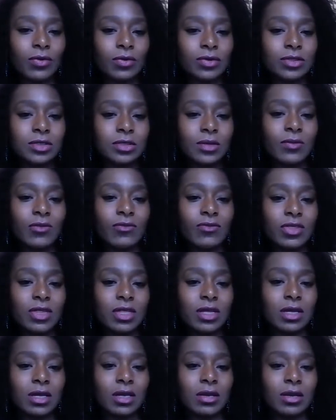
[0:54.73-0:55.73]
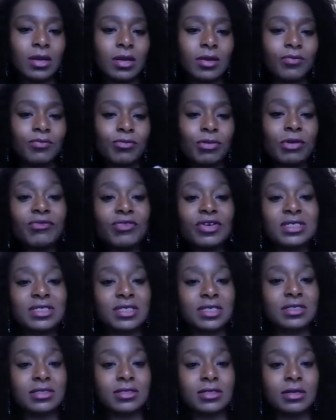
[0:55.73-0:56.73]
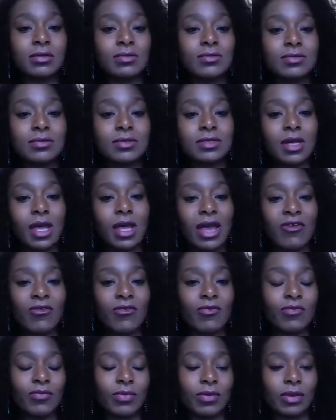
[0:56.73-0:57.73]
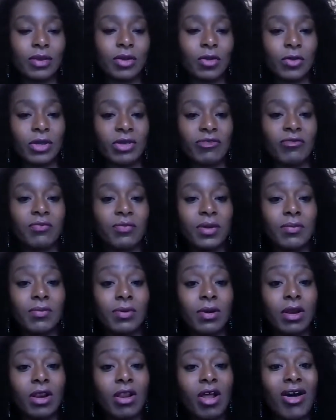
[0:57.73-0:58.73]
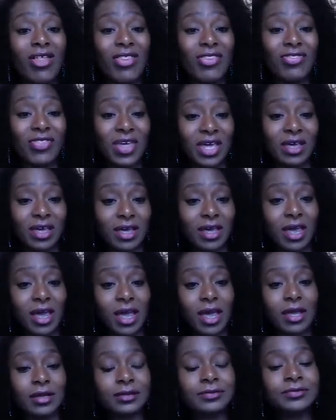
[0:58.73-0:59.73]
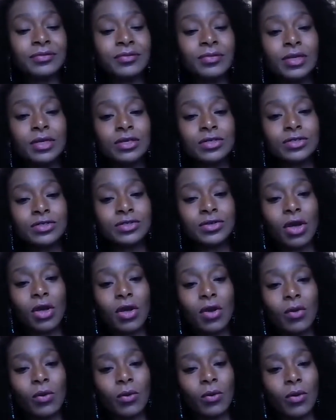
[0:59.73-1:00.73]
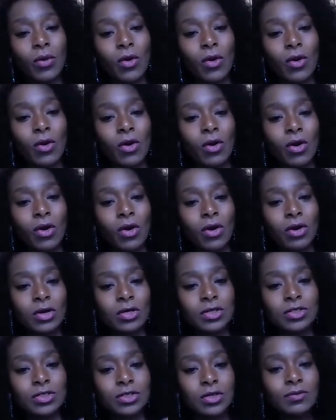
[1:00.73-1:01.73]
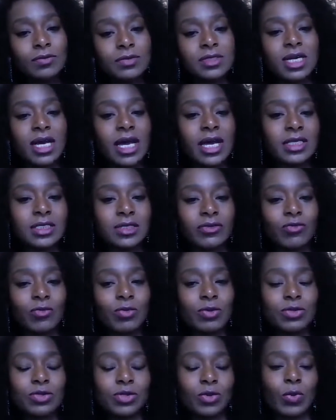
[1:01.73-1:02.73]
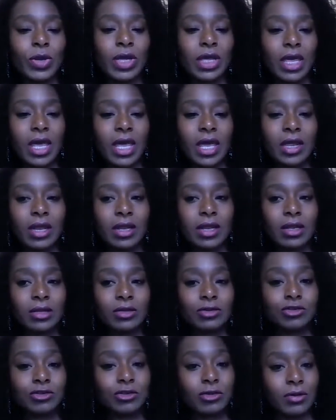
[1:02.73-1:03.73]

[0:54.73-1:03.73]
some of the previous systems have, given people a lot thicker hair. So sometimes if we're doing a